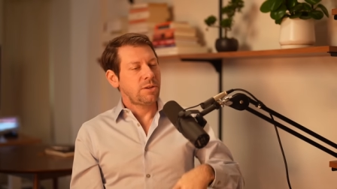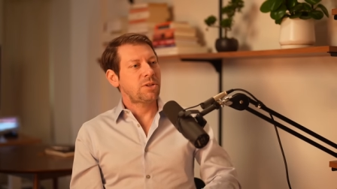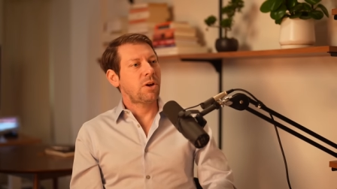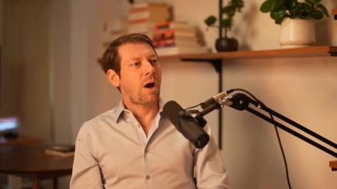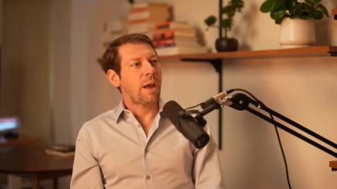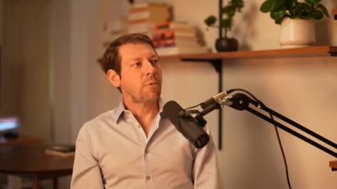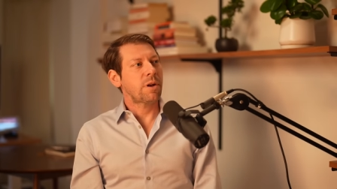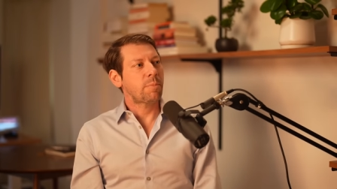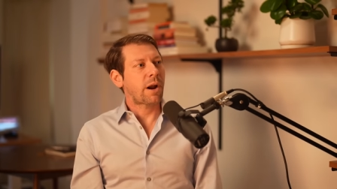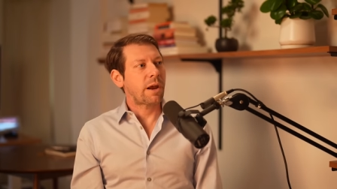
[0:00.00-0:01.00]
So I'm
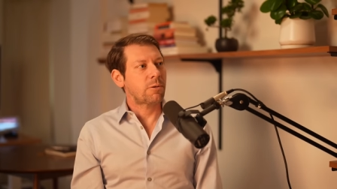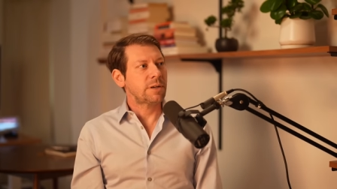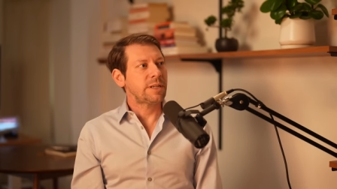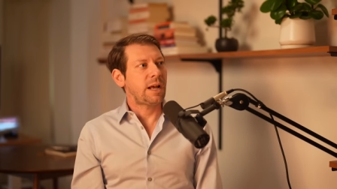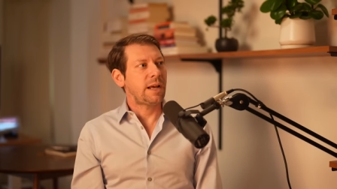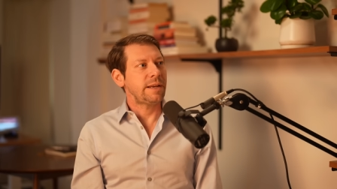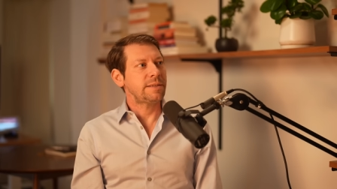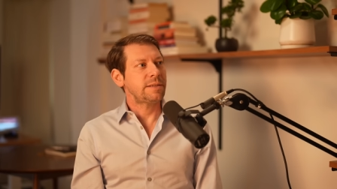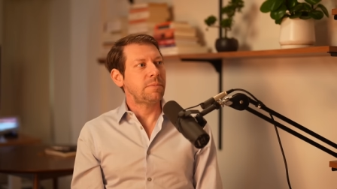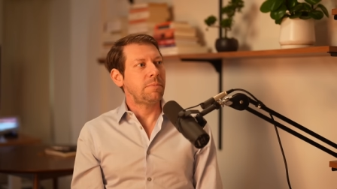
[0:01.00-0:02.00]
going to
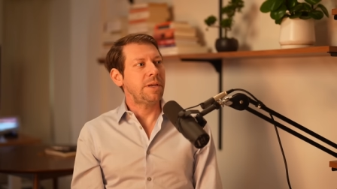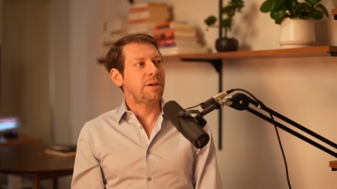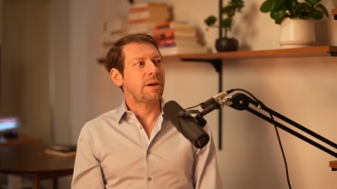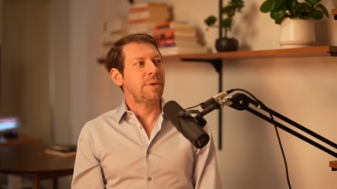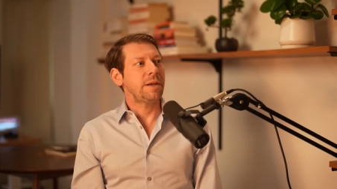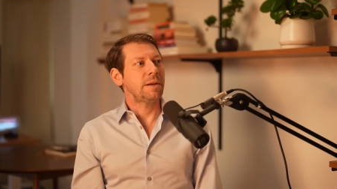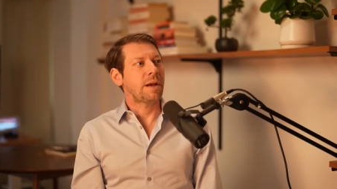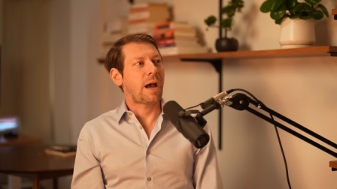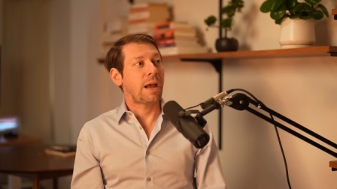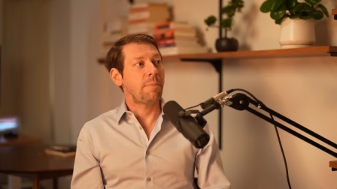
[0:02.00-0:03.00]
prioritize becoming
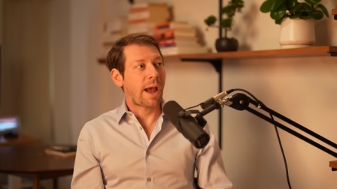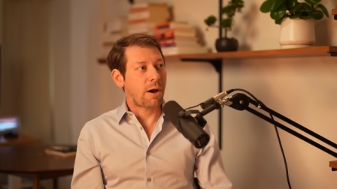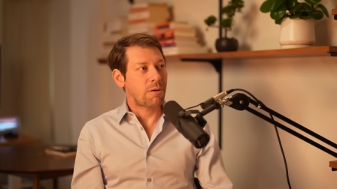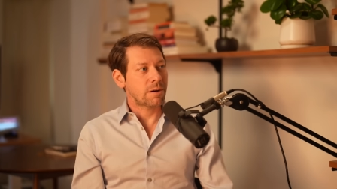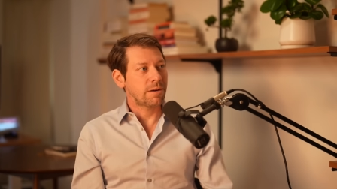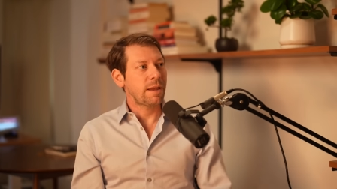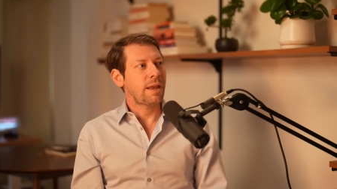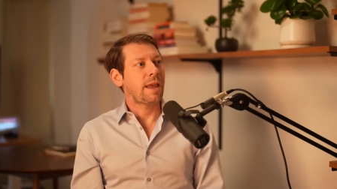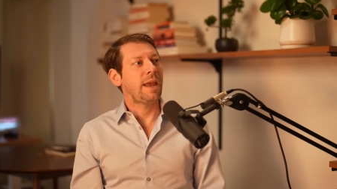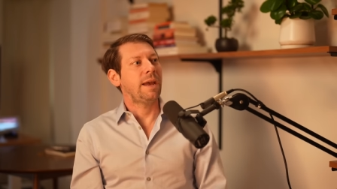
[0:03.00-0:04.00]
high powered
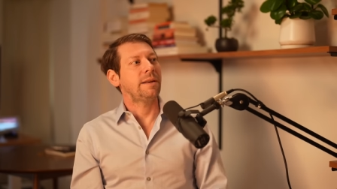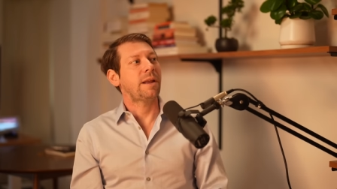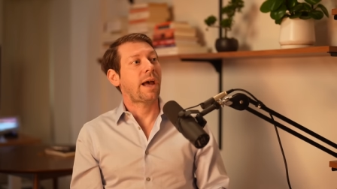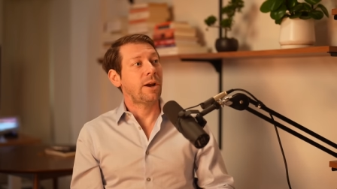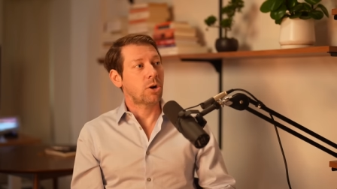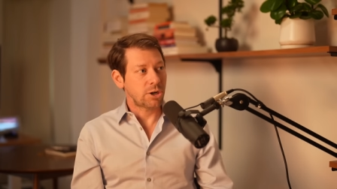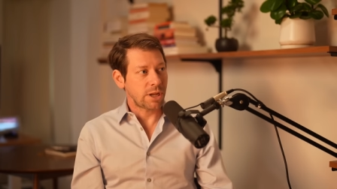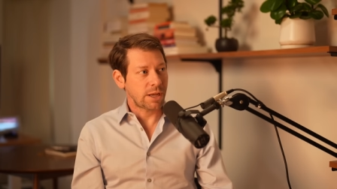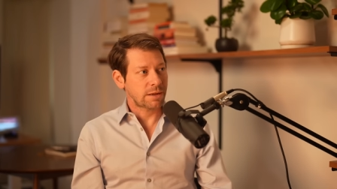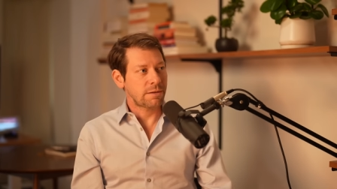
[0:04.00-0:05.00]
and high
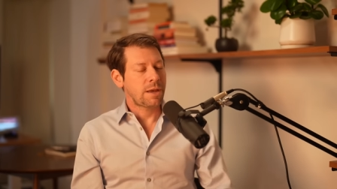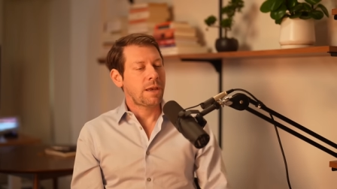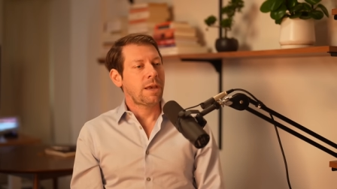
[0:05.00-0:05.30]
earning